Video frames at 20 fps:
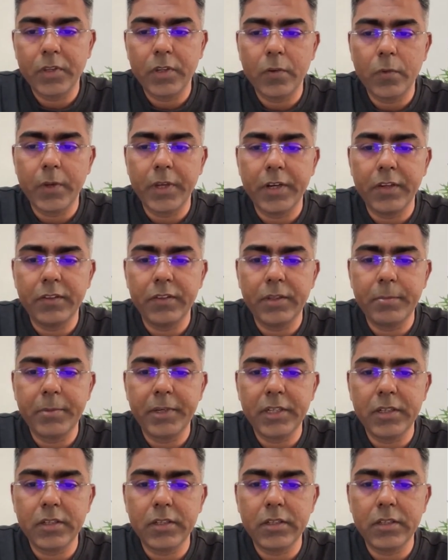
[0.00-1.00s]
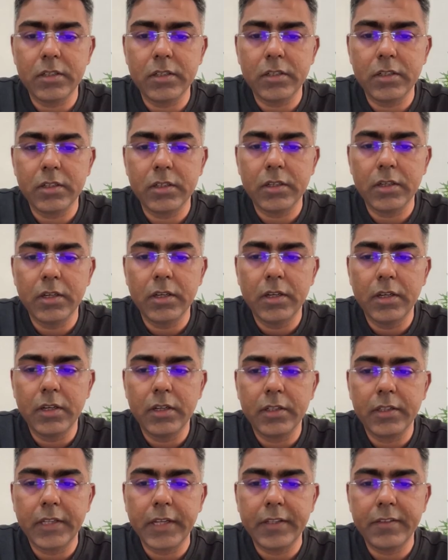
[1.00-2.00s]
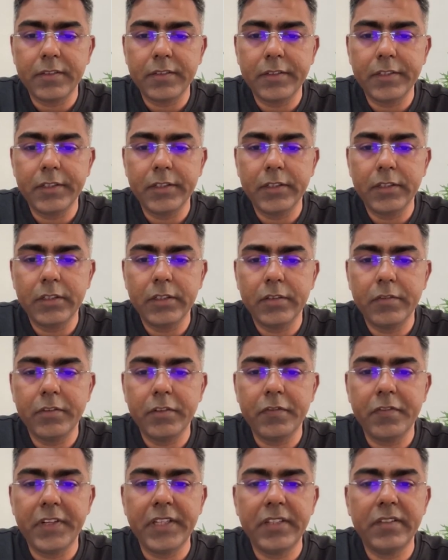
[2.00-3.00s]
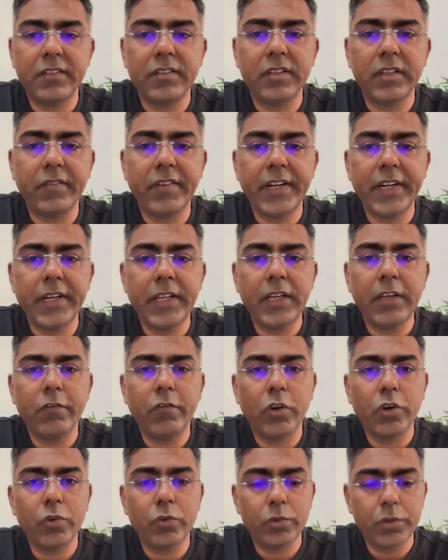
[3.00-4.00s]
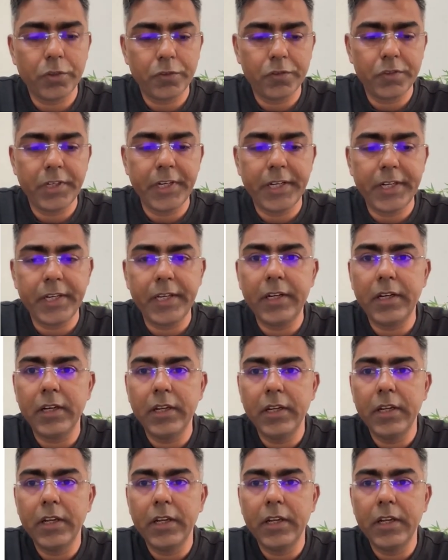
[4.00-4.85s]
Where is EBIT? That's here, 1570 for 2018